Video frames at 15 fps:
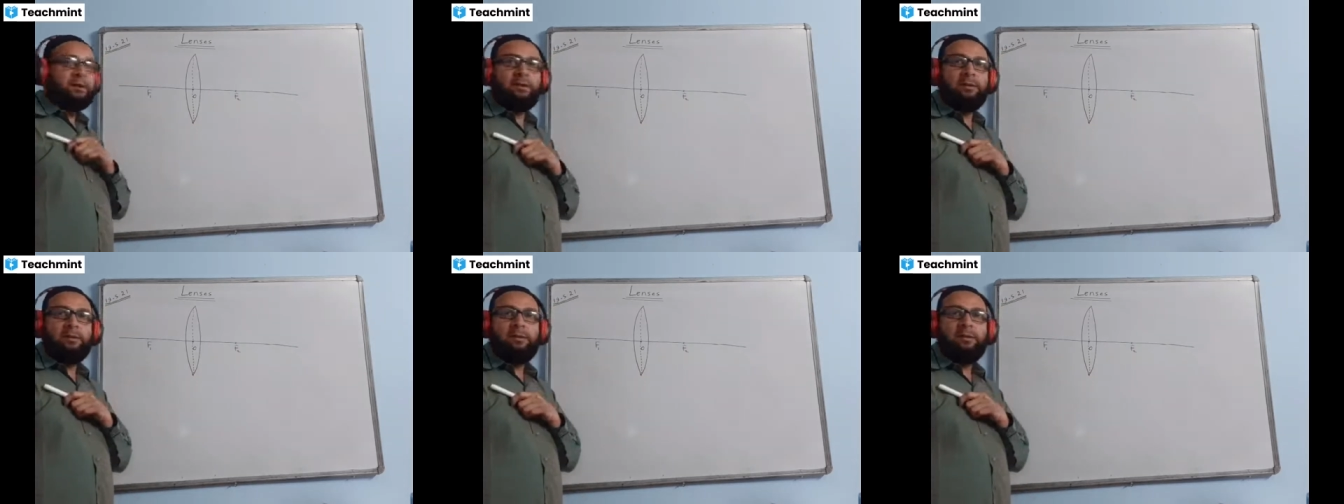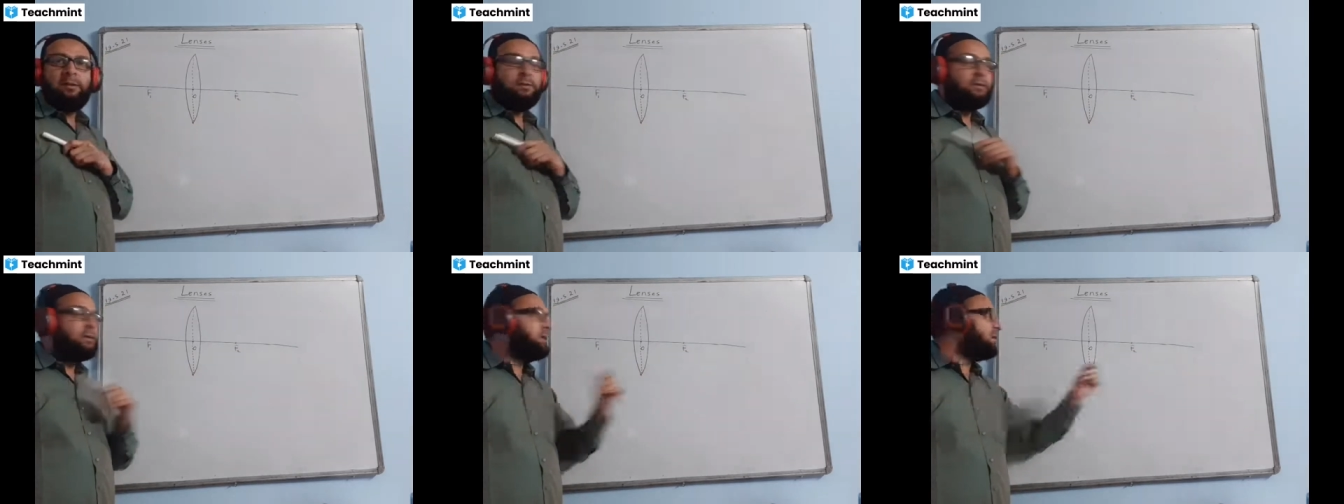called second
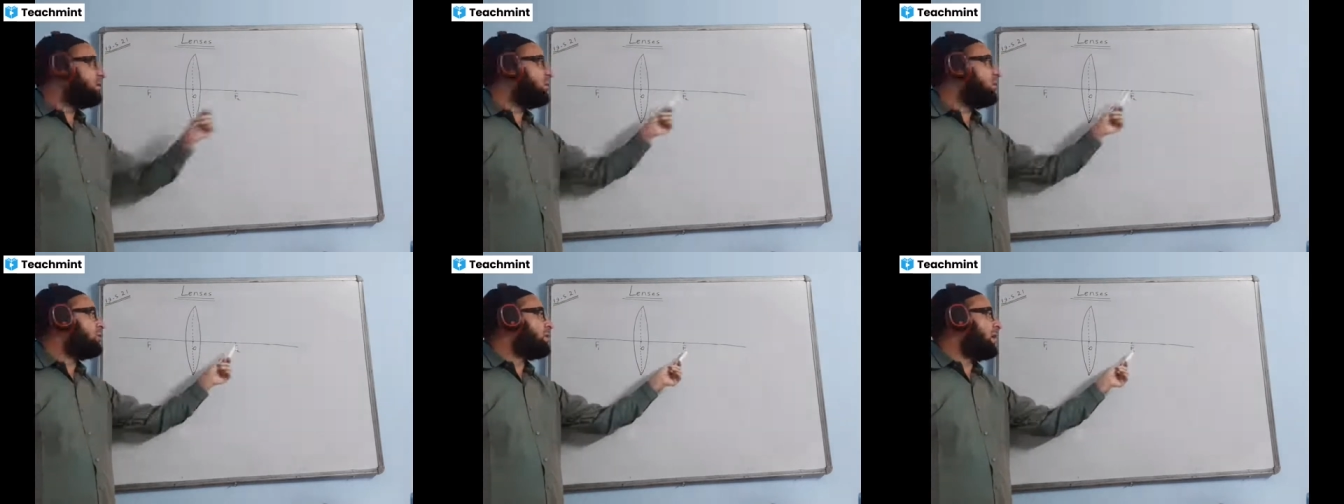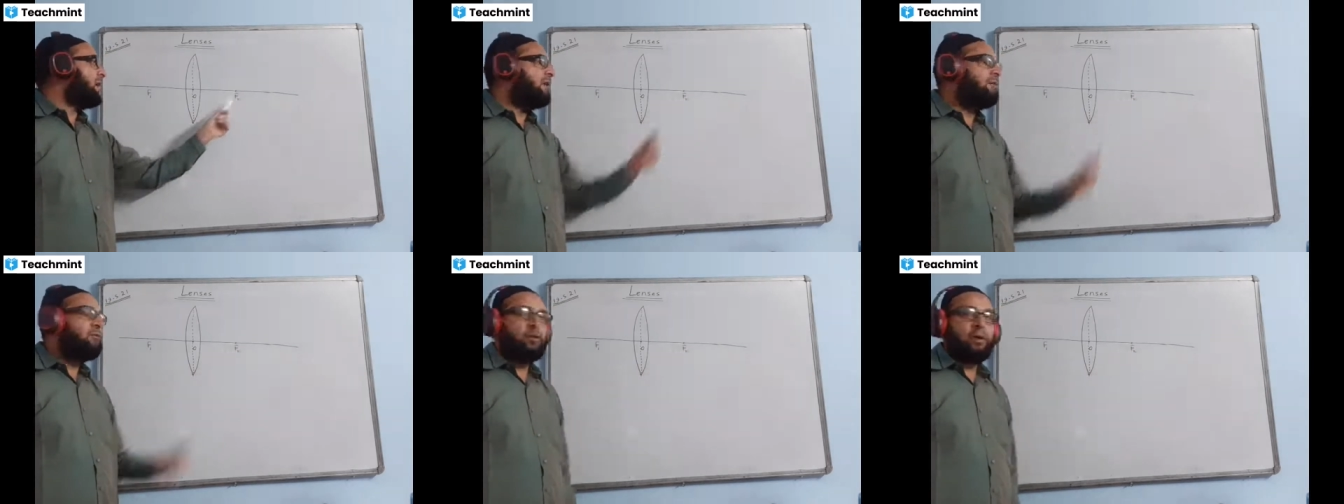focal point.
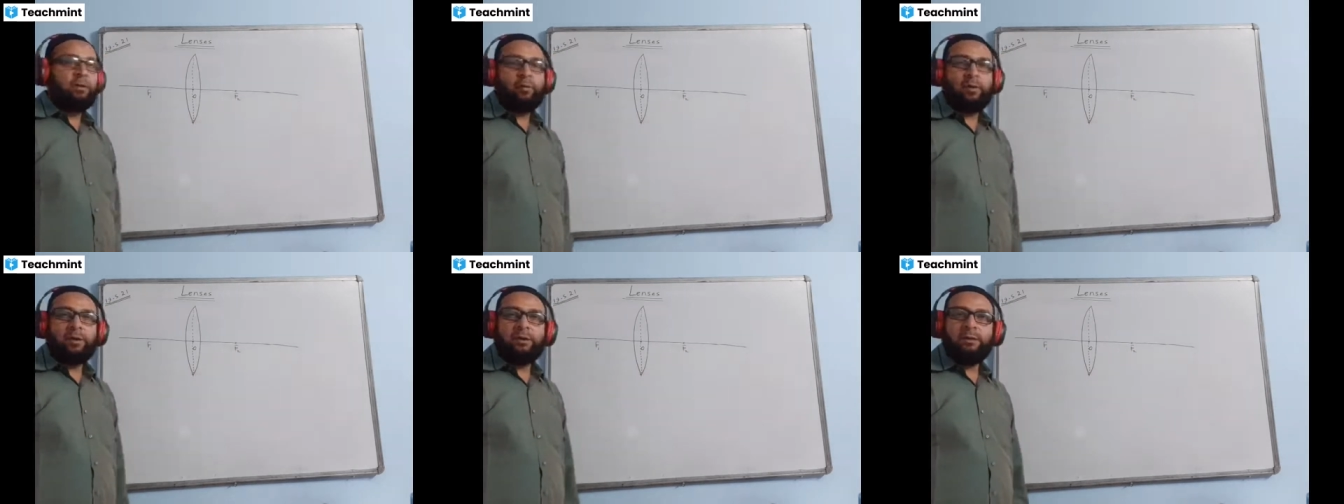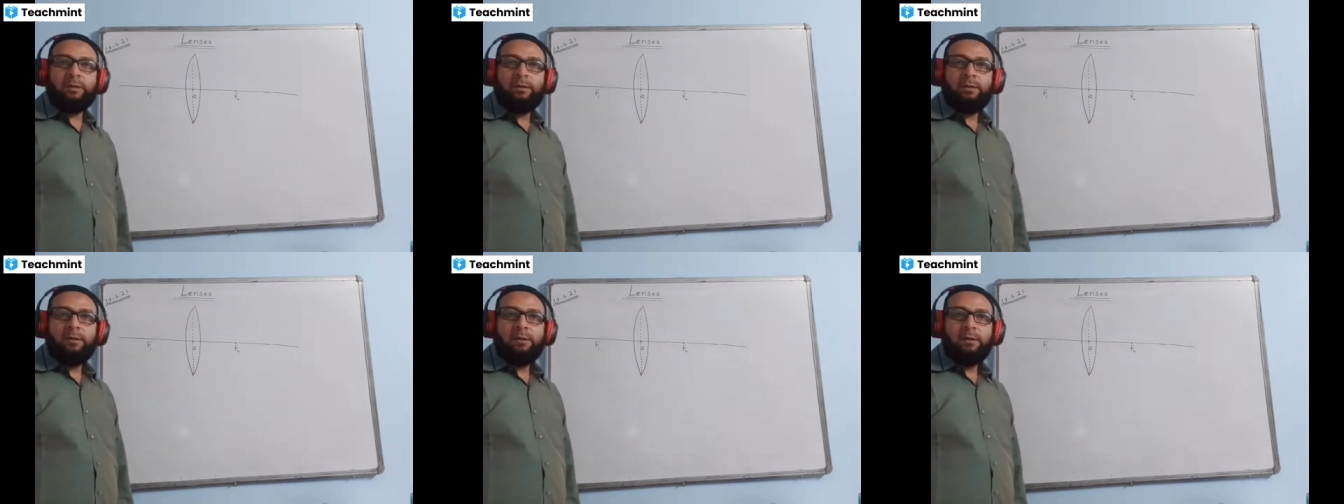
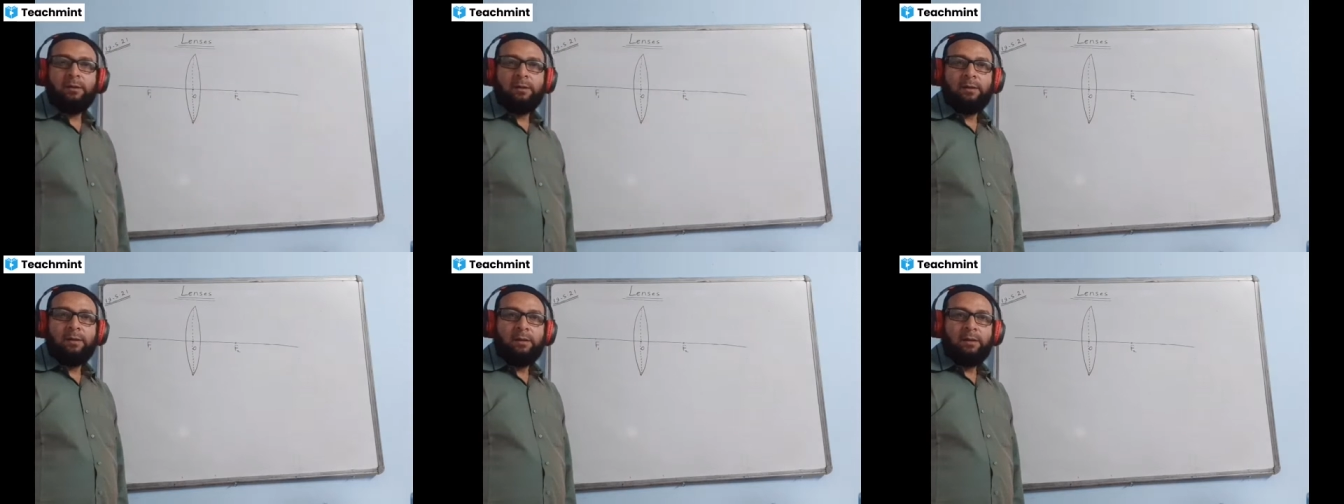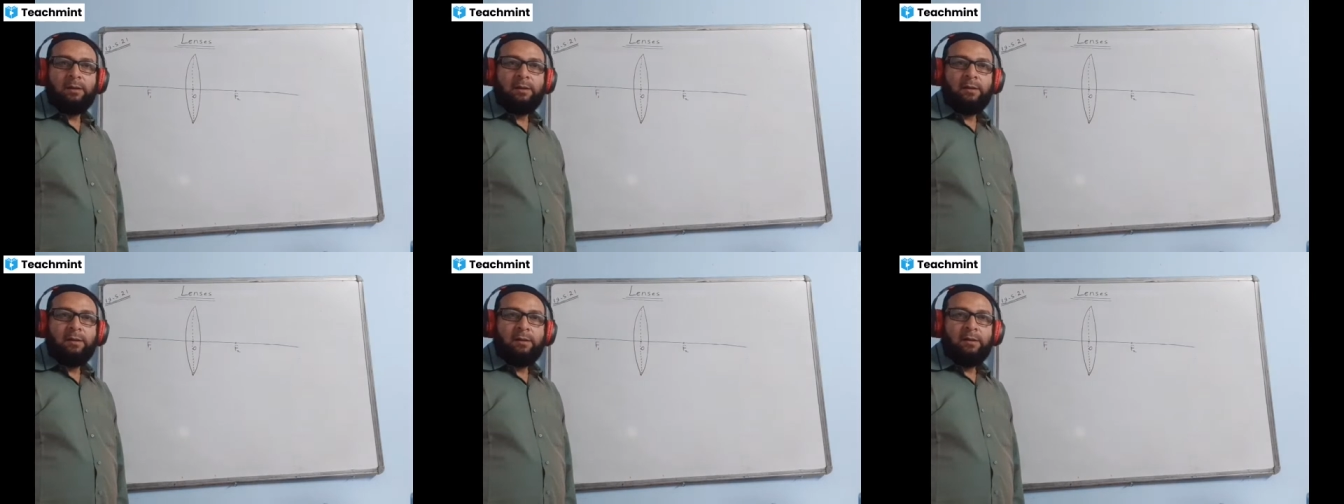F1
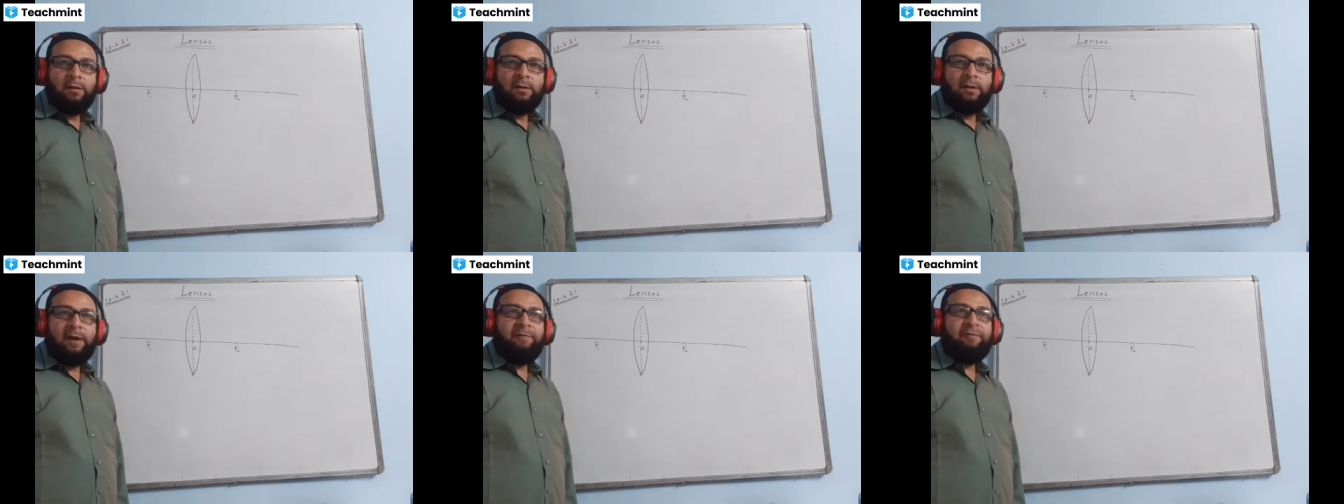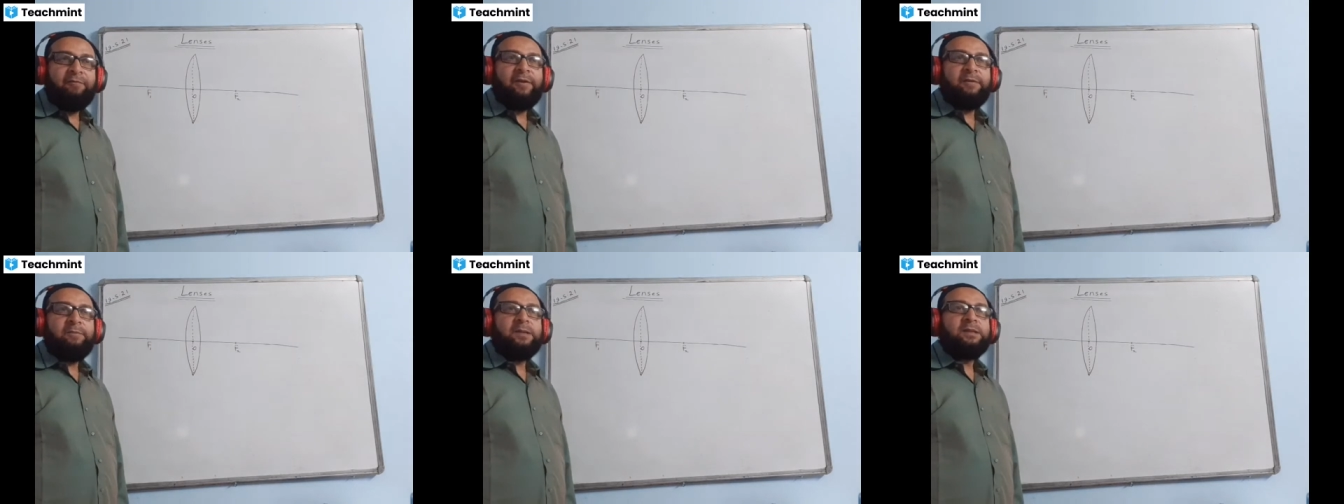is
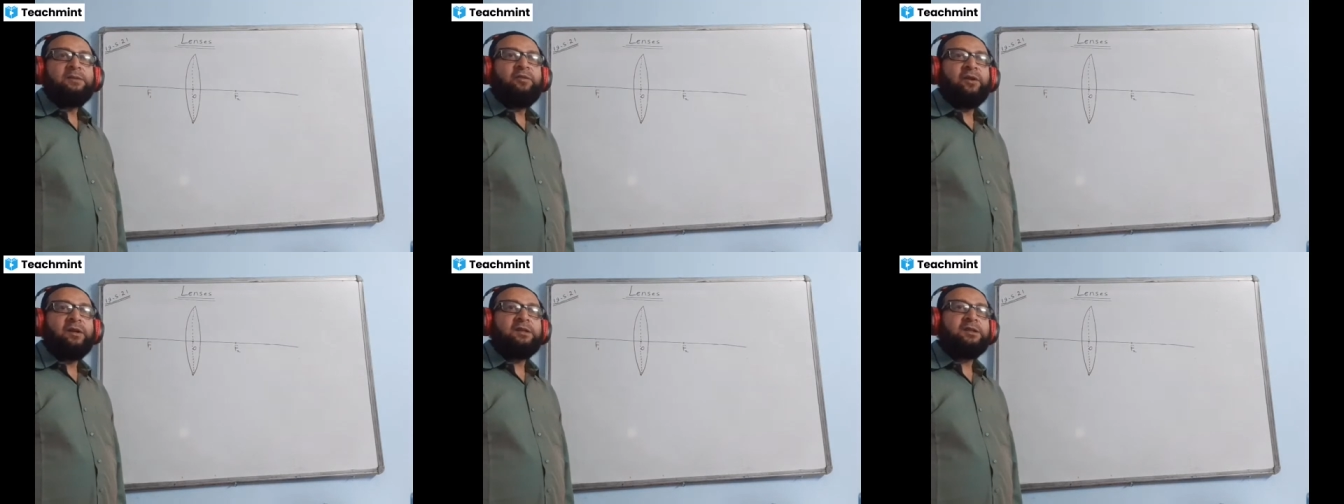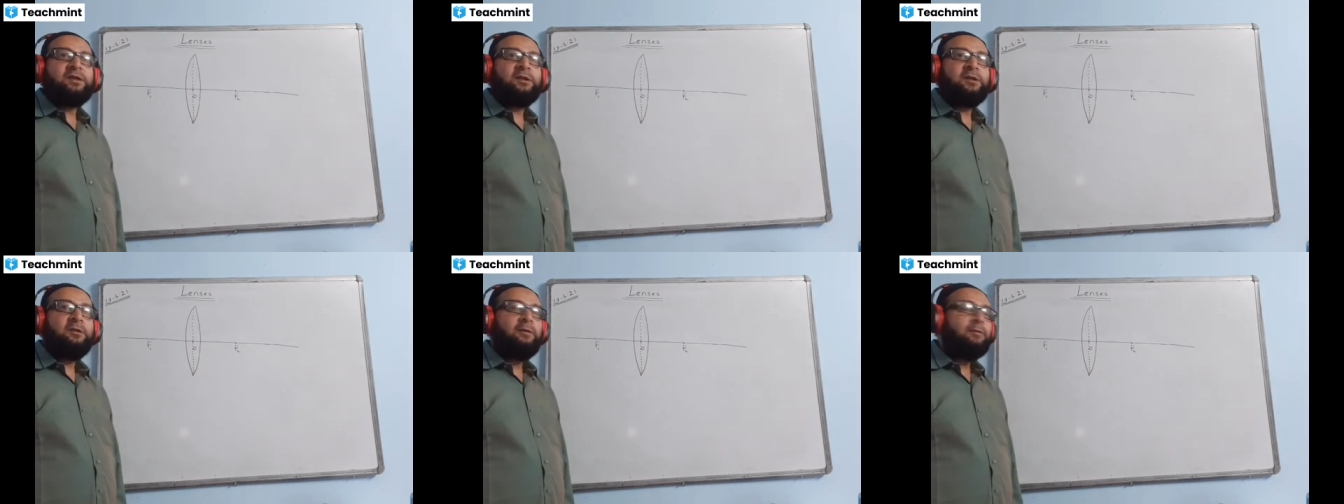first focal point
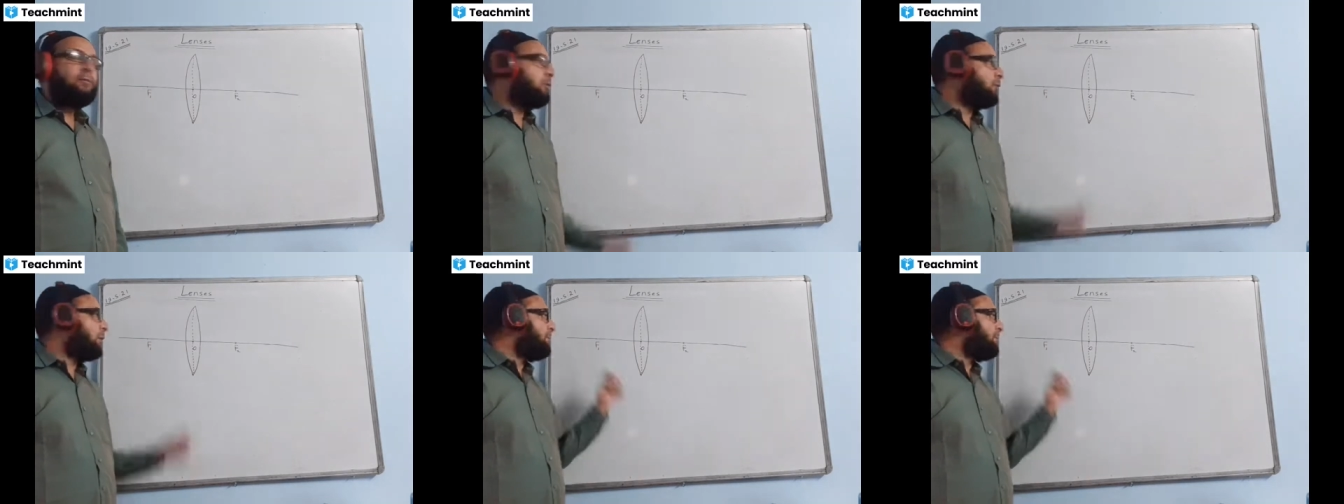and F2